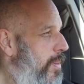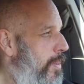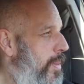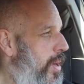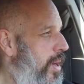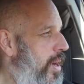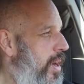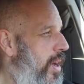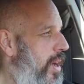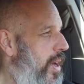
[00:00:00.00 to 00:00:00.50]

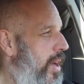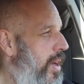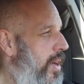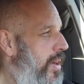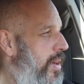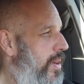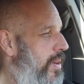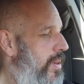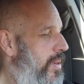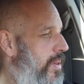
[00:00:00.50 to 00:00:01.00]
But
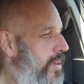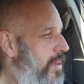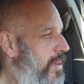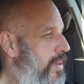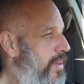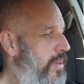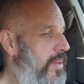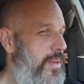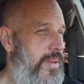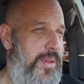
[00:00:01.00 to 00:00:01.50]
I'm
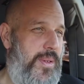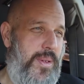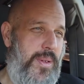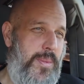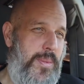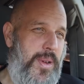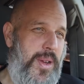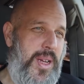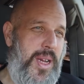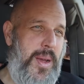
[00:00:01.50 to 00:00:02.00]

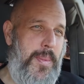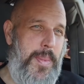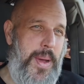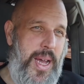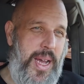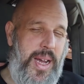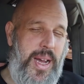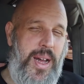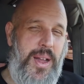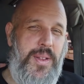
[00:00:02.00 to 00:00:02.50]
gonna get
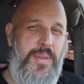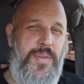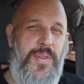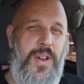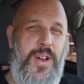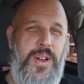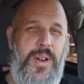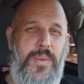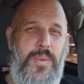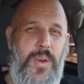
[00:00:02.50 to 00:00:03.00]
back on the
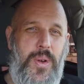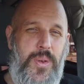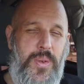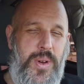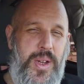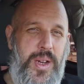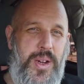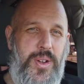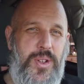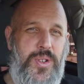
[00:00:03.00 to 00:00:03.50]
fucking
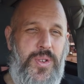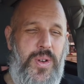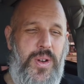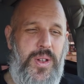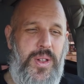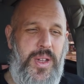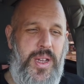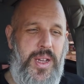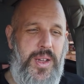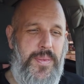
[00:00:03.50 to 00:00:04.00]
road here
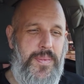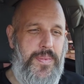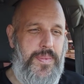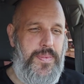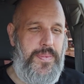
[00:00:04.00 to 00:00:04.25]
shortly.